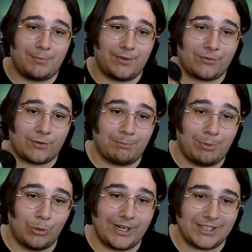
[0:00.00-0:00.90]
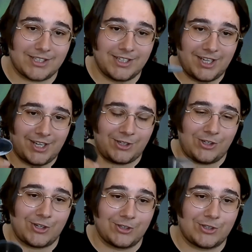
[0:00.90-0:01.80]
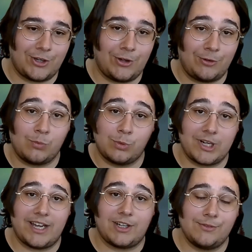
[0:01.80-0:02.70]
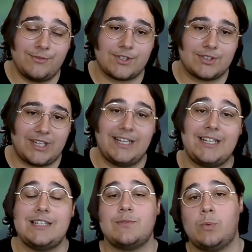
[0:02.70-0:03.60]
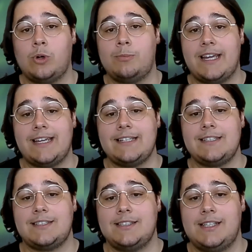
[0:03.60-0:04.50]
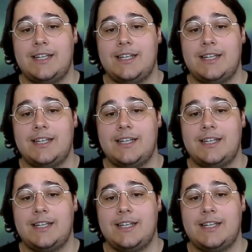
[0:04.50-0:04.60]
but for a point, you can turn Wood Elves in his warband